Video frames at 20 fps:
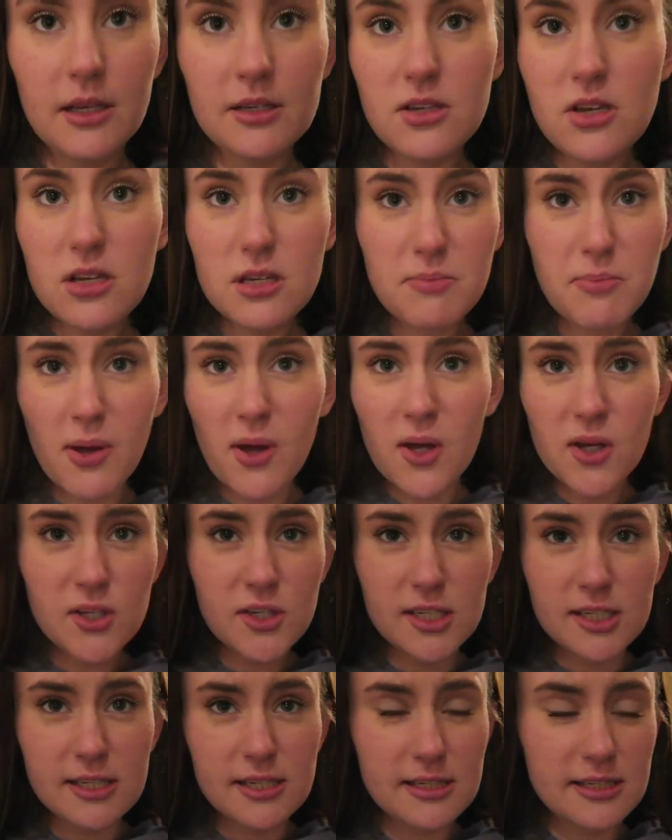just
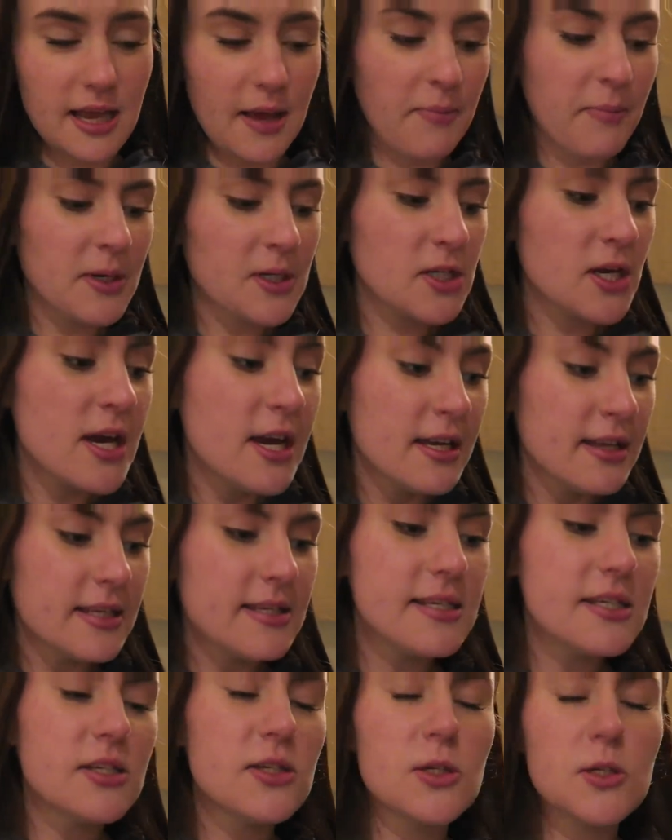purchase a sandwich.
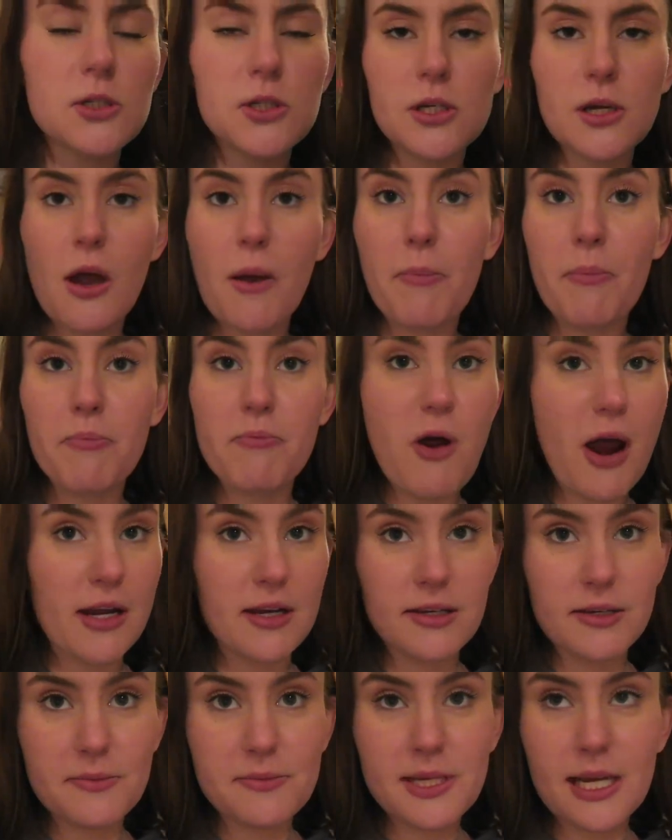This is such a
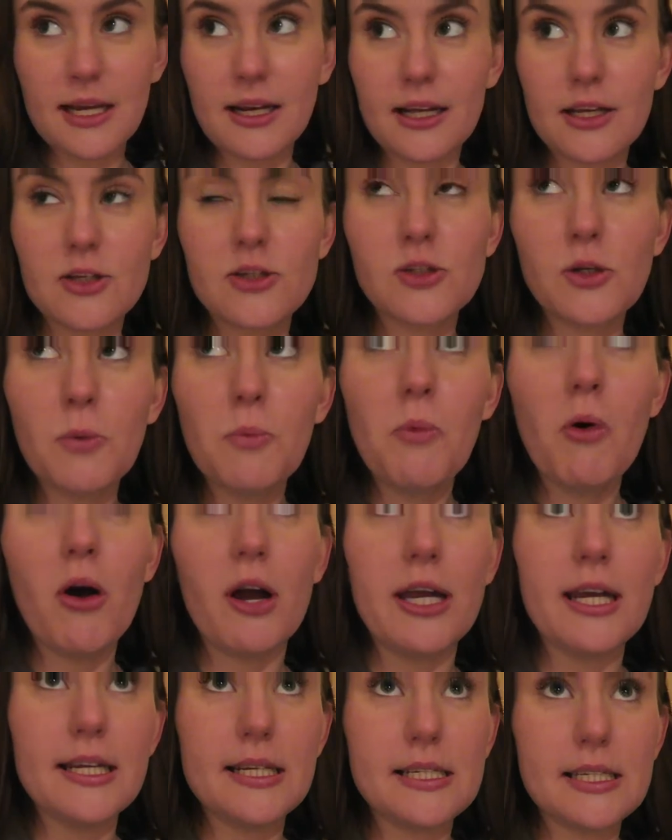random day, like some what
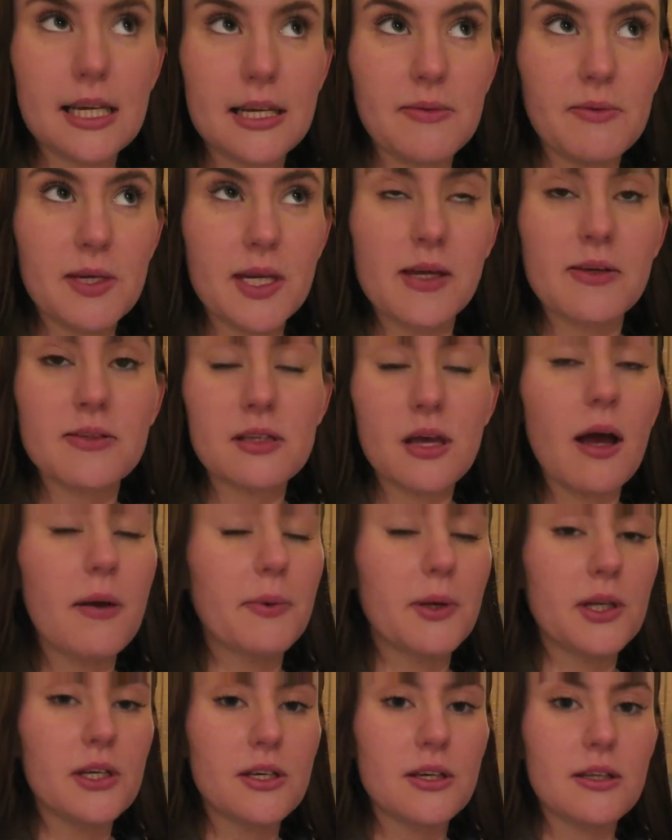I eat in a day videos that I'm
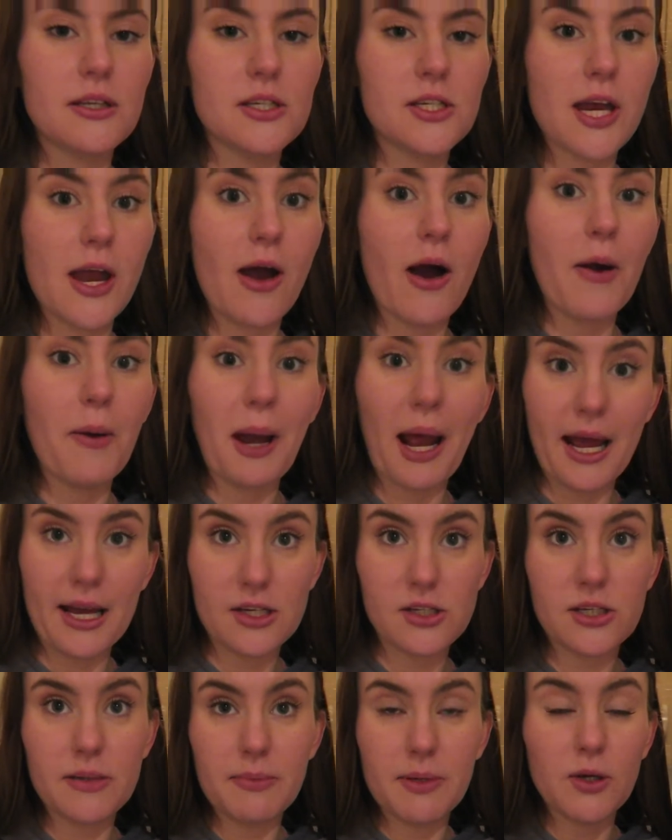going to do this year I will
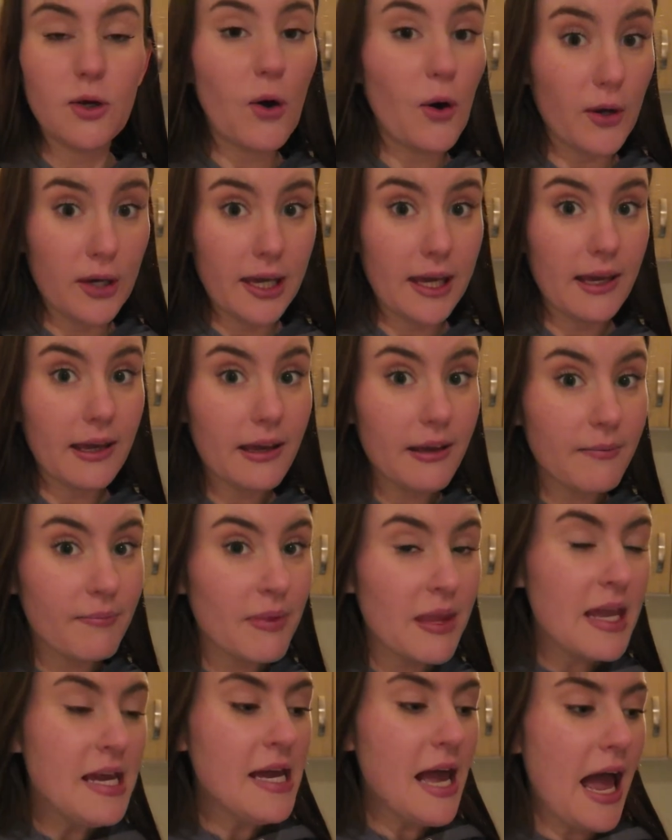actually be cooking,
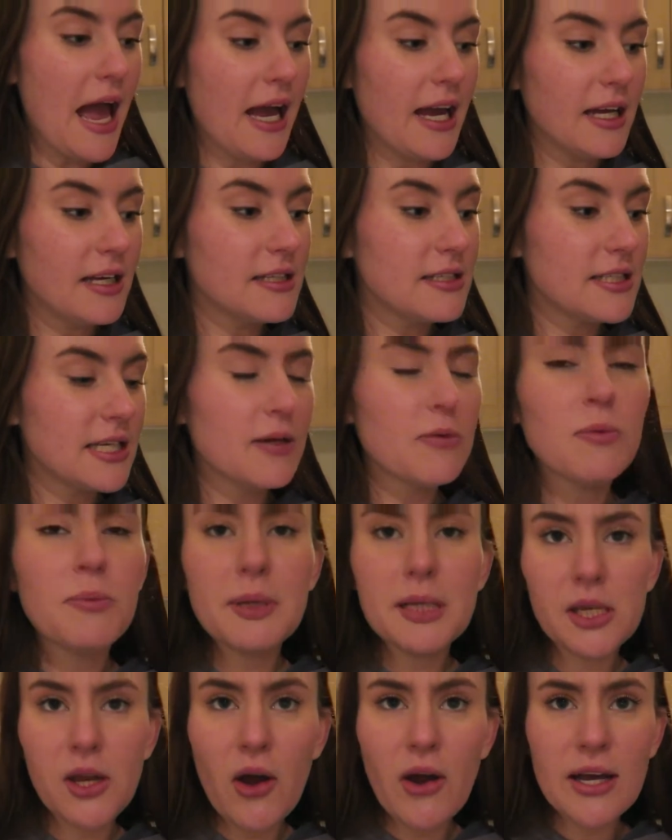and it will be
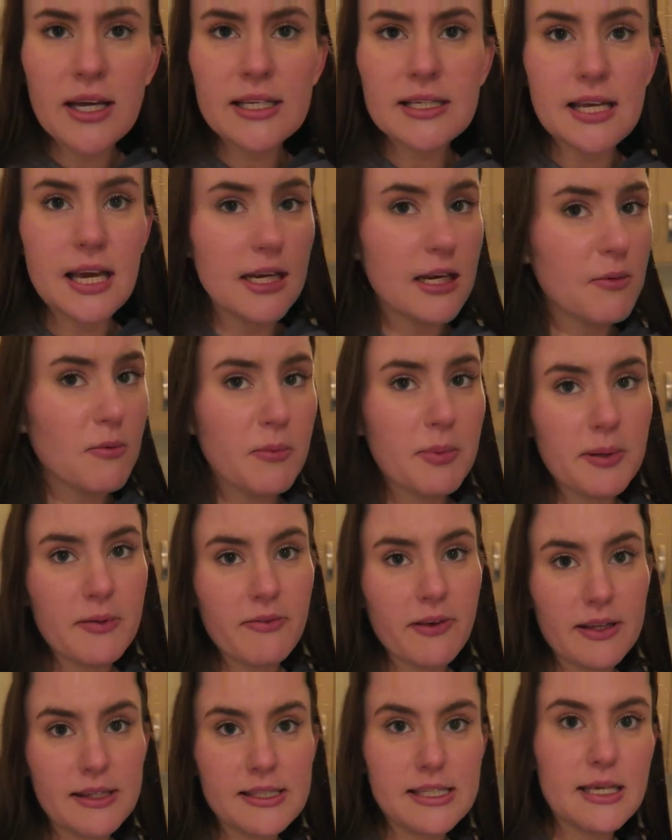nice and it will be
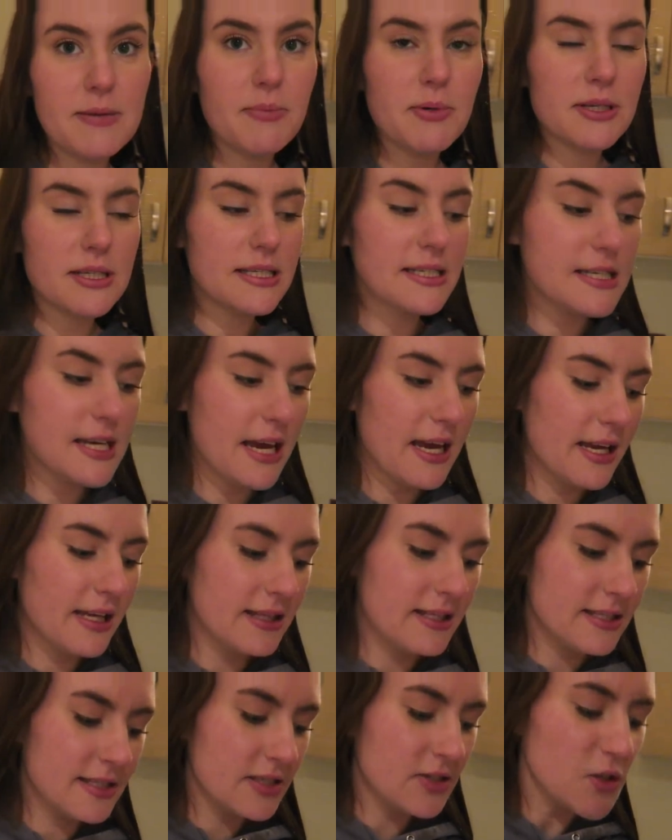fancy, but today
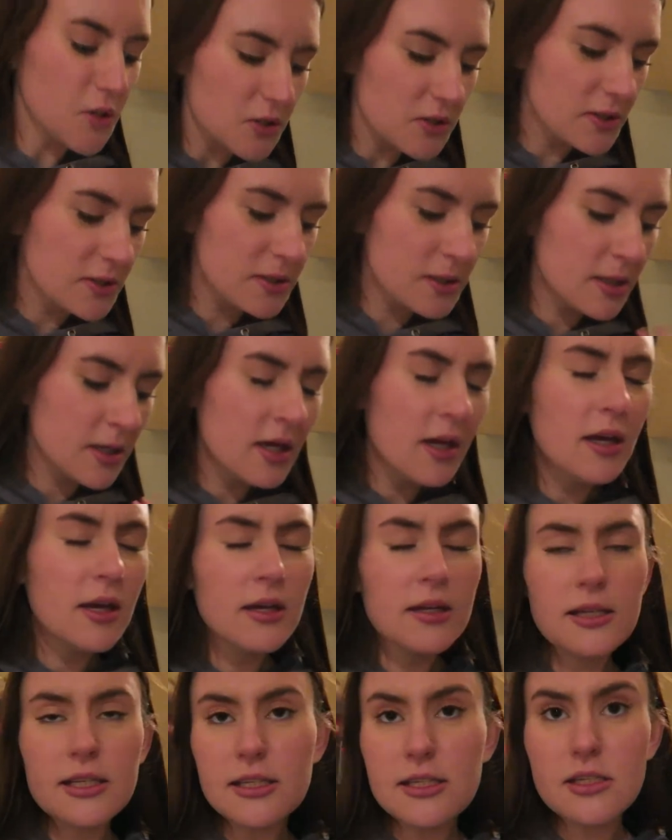this is just
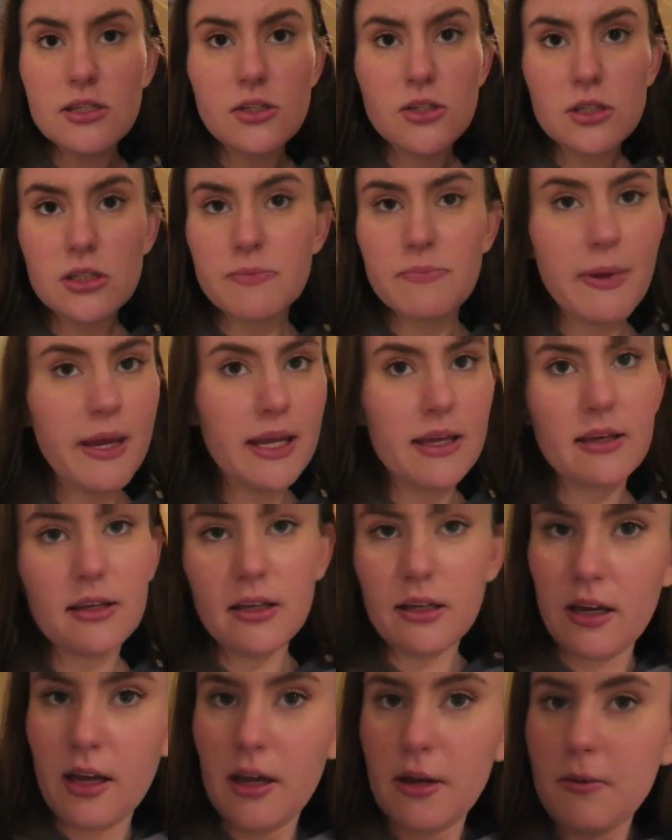me,
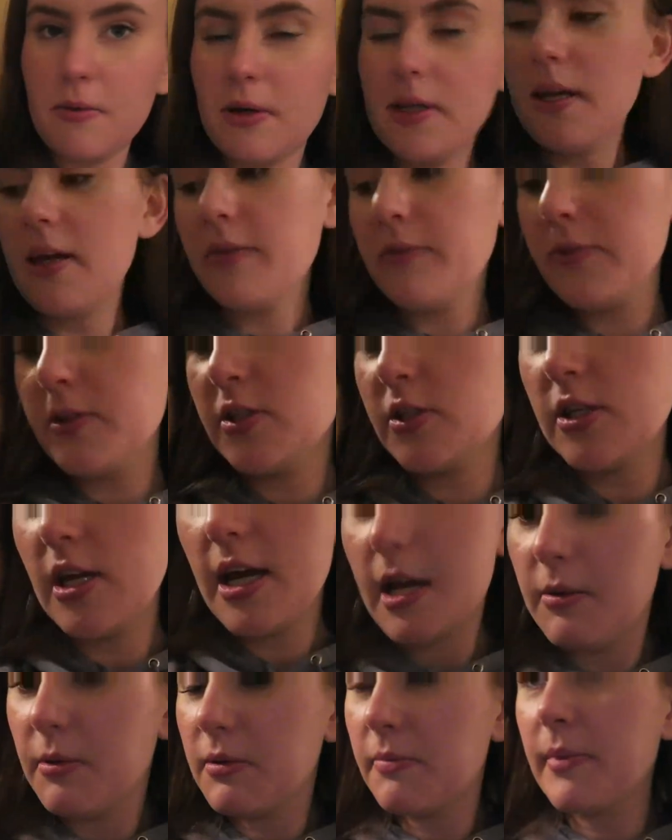you know, an average
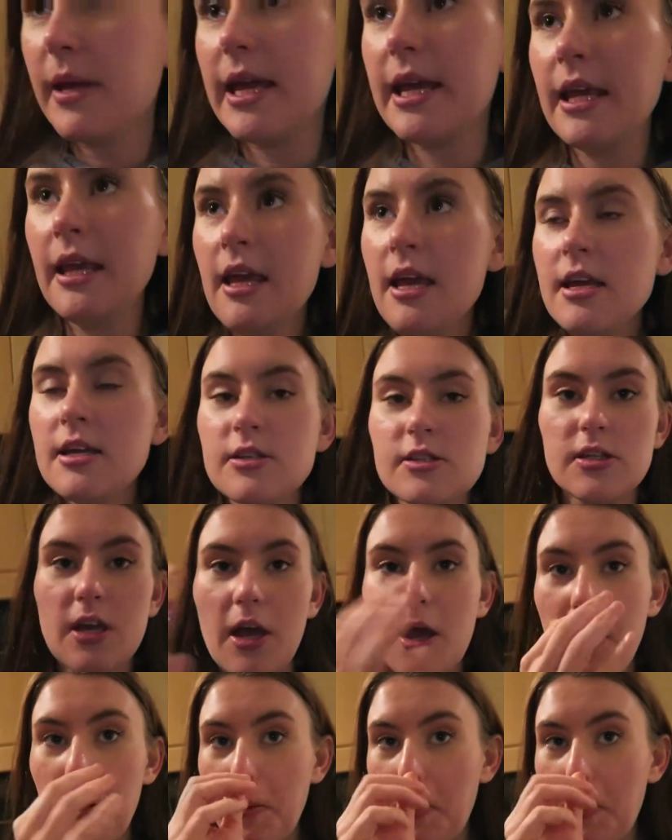day with me. So